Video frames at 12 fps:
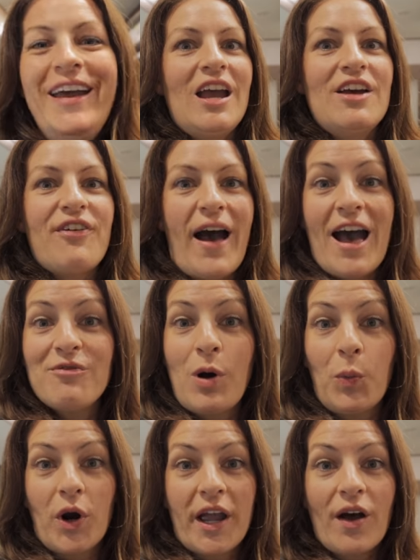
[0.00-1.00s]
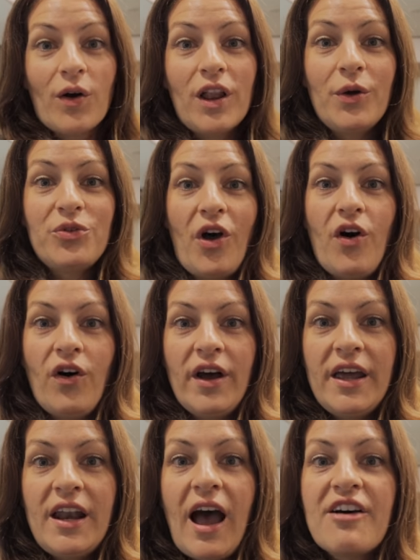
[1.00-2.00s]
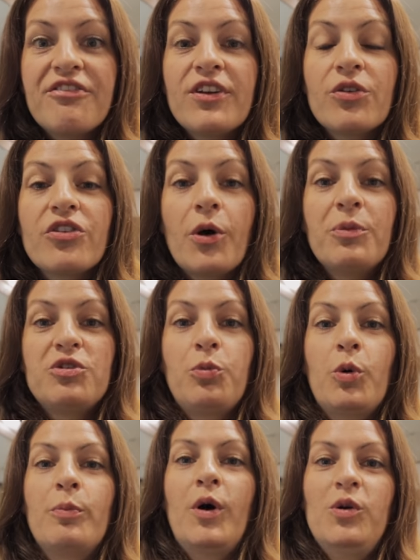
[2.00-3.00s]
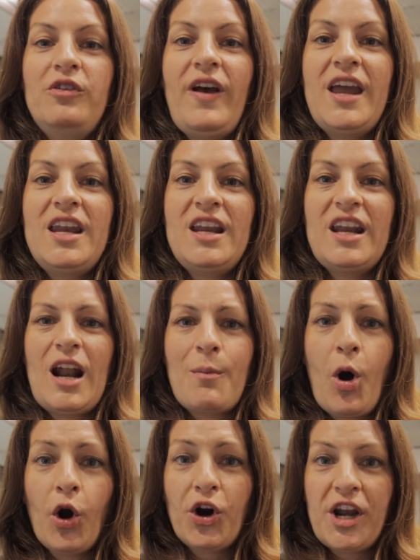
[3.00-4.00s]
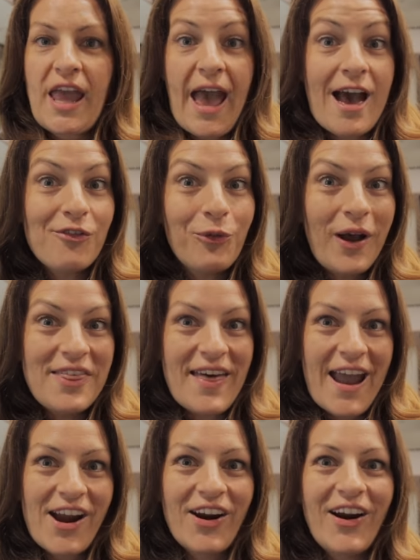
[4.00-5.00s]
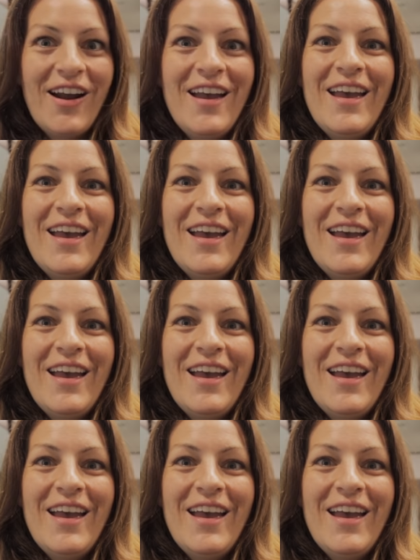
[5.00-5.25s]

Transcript: If I have my workout clothes on, I feel so much more motivated and I'm already halfway there.